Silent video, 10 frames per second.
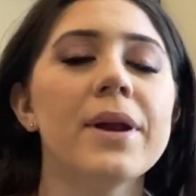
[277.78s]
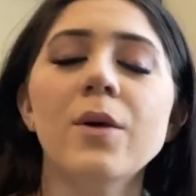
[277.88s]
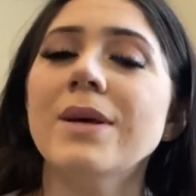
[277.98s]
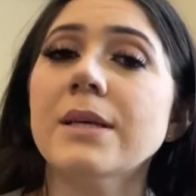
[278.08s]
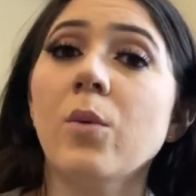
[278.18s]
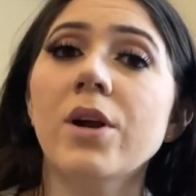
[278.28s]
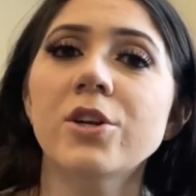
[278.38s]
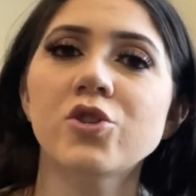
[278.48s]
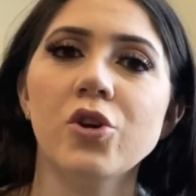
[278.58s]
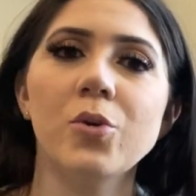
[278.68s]
But anyways, I wanted to
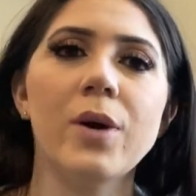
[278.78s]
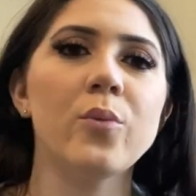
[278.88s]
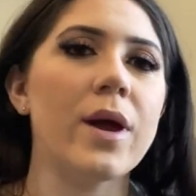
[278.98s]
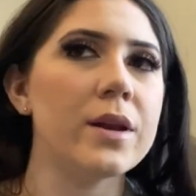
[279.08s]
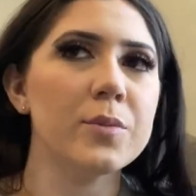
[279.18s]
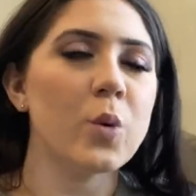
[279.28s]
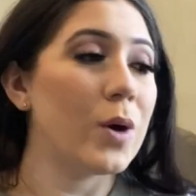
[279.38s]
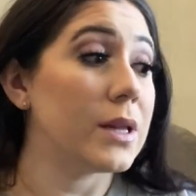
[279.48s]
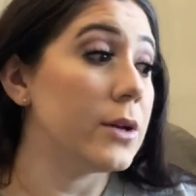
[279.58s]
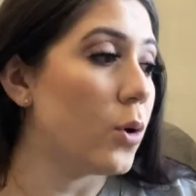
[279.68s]
show you a random
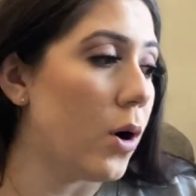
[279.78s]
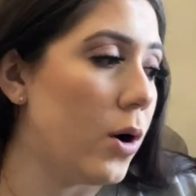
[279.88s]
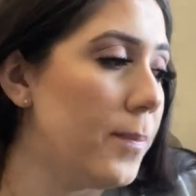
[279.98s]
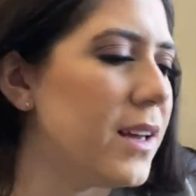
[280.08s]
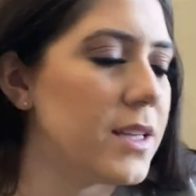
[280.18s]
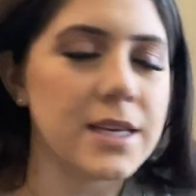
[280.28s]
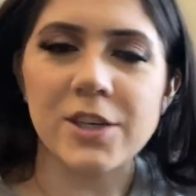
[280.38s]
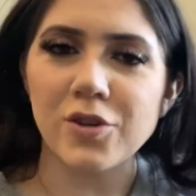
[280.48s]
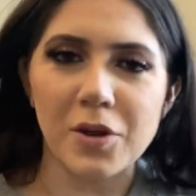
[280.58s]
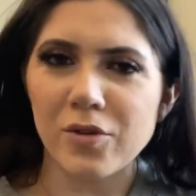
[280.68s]
quick little haul. It's
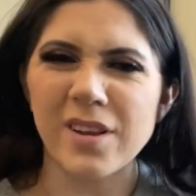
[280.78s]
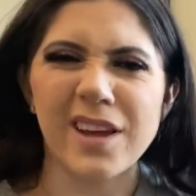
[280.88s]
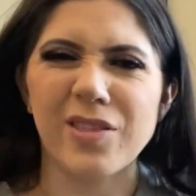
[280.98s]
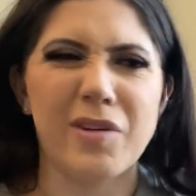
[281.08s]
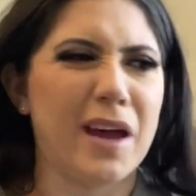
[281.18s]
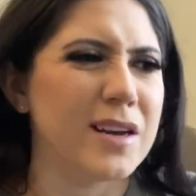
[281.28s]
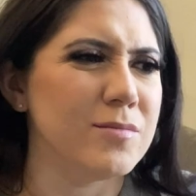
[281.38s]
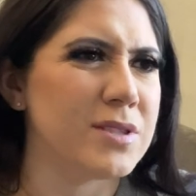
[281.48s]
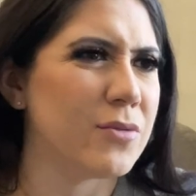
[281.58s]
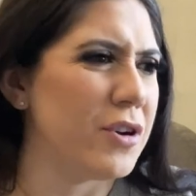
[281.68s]
actually only like three
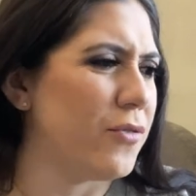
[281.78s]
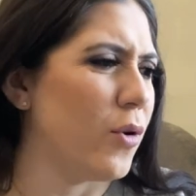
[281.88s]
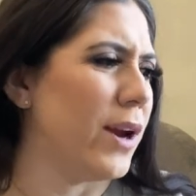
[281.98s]
items, three or four